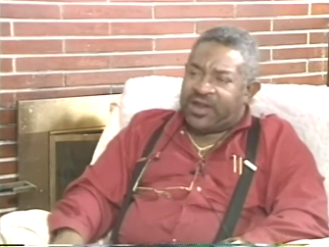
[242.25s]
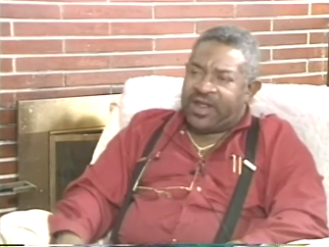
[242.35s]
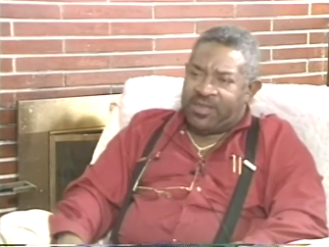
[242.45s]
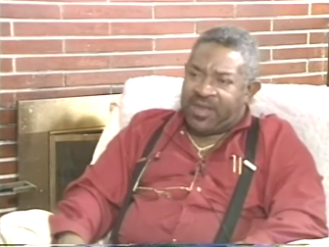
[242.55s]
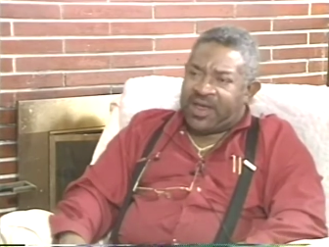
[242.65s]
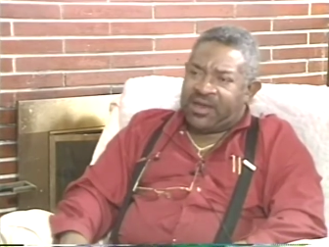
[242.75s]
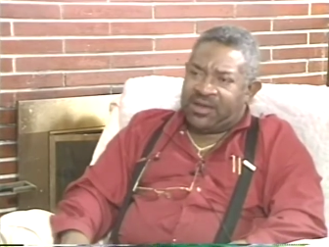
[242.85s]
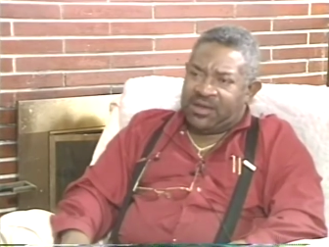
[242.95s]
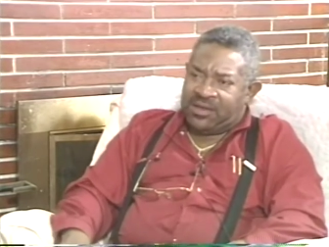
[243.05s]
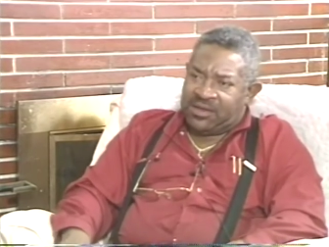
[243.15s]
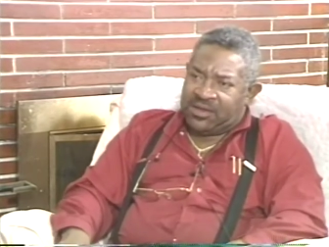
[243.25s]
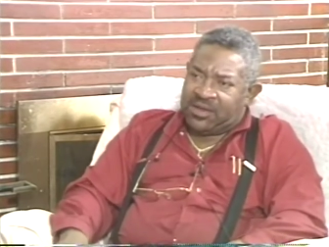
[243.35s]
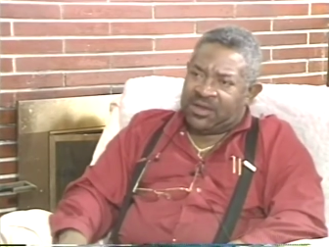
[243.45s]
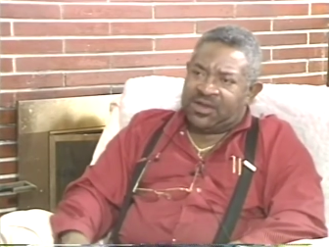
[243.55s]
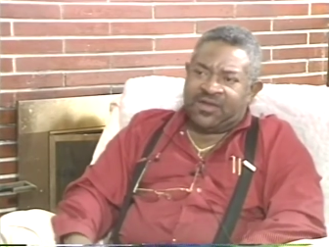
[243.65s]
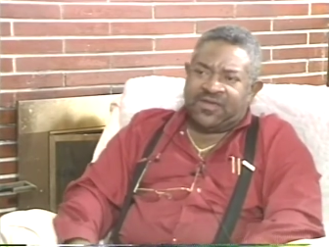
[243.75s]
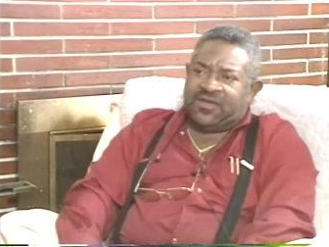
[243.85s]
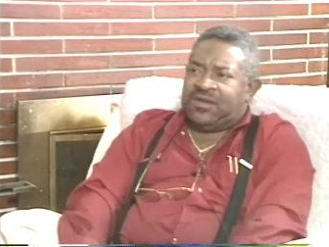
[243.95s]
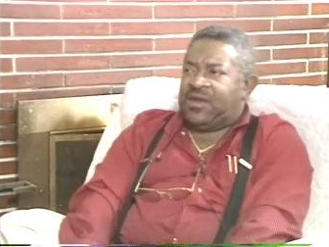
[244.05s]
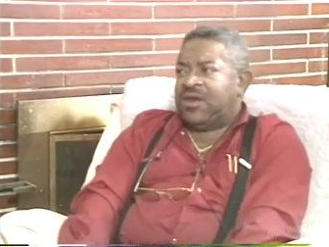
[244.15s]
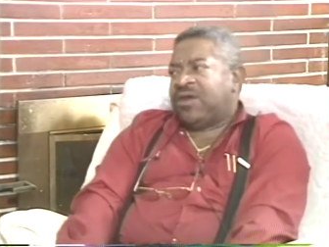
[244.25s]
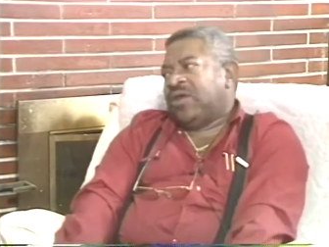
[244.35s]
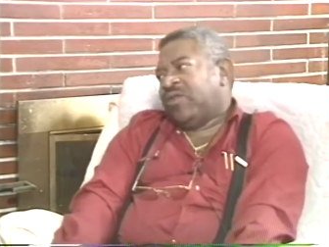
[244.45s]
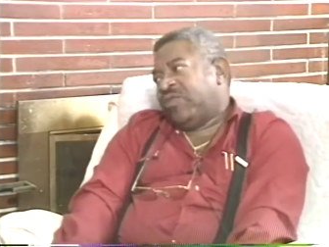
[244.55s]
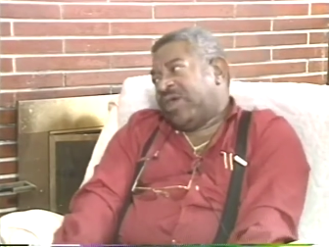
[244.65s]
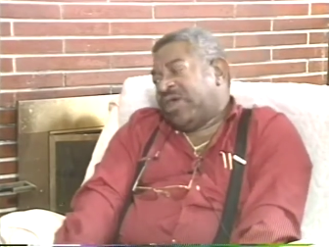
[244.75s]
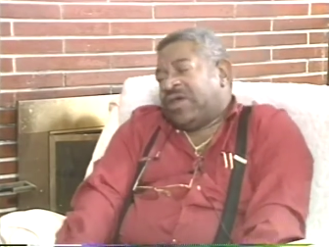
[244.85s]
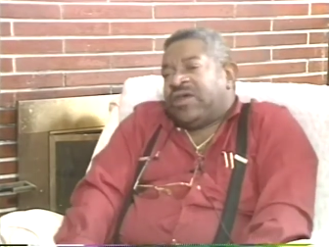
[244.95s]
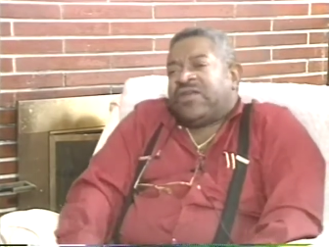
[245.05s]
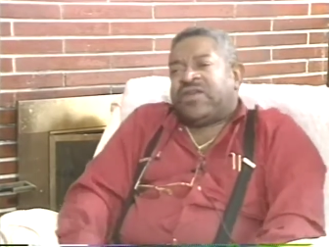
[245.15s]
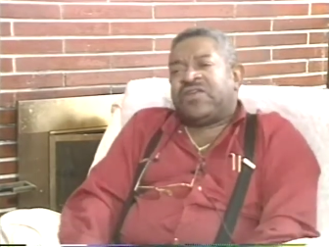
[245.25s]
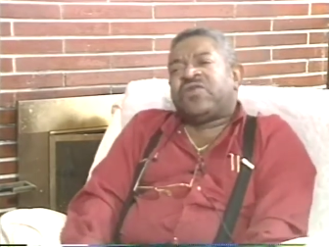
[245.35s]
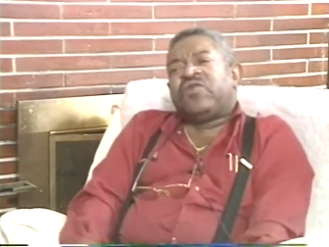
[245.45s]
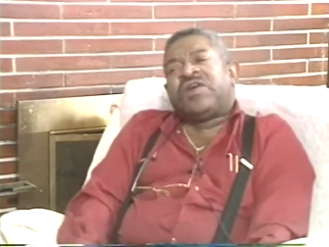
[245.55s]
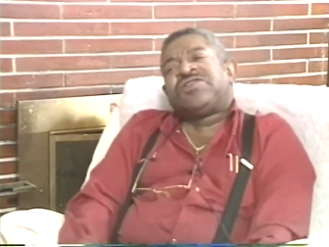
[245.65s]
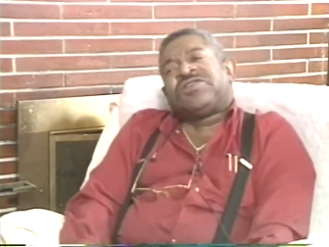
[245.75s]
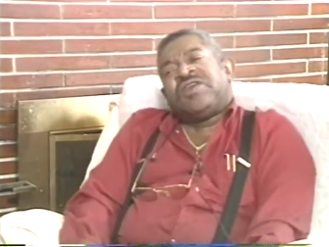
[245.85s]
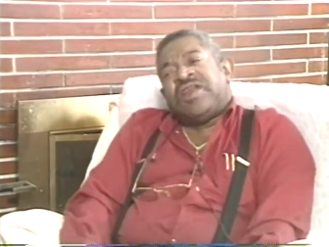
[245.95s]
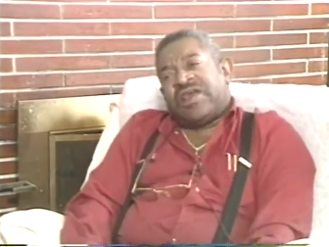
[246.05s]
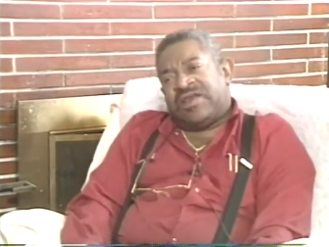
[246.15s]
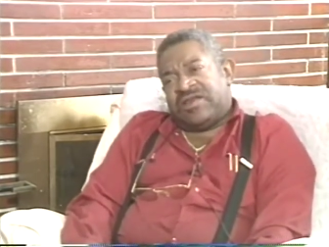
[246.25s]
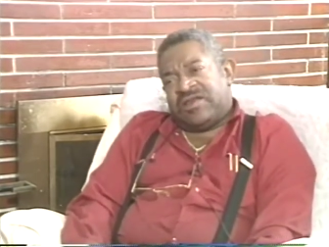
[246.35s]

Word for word: that bad. It, it's Man, it, it's worse than that.